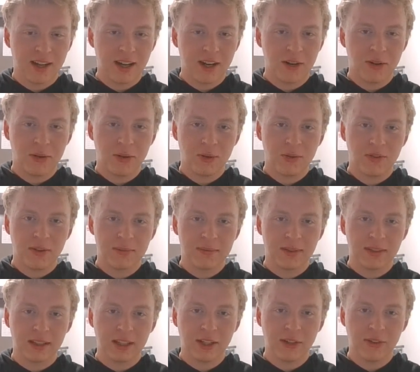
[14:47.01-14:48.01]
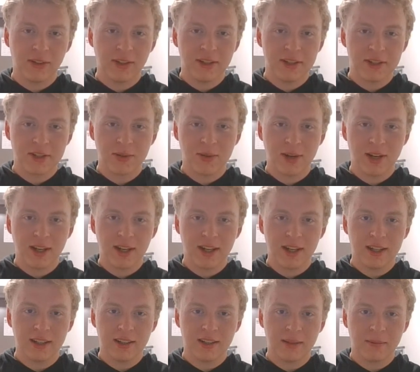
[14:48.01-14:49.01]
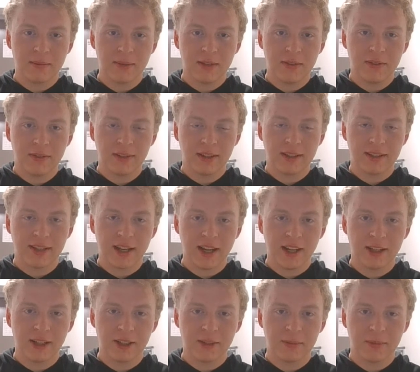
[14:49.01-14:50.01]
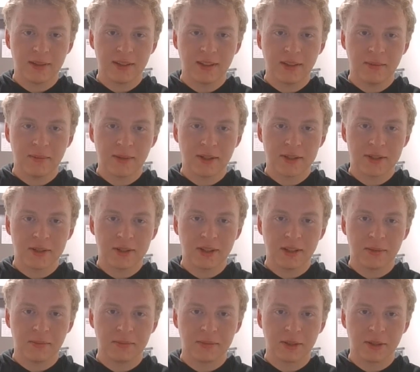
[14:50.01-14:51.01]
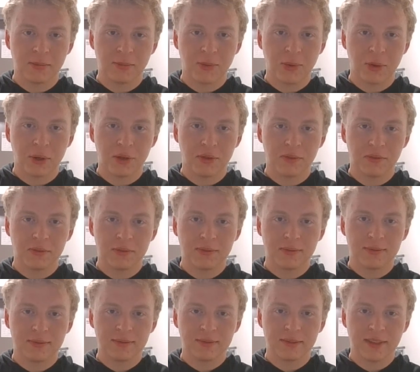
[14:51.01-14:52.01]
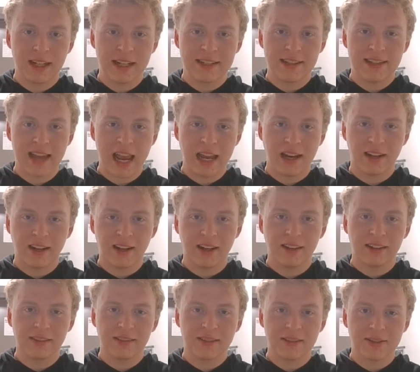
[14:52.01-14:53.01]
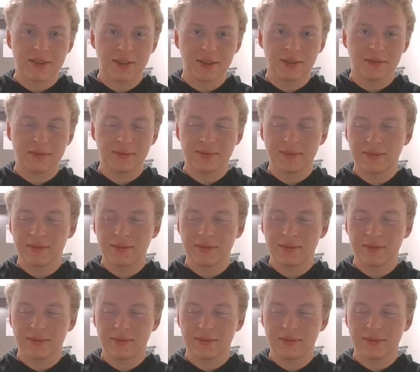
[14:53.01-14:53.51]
I don't know if I'm delirious quite yet. I'm definitely tired, but I'm not sure I'm to the point of insanity, so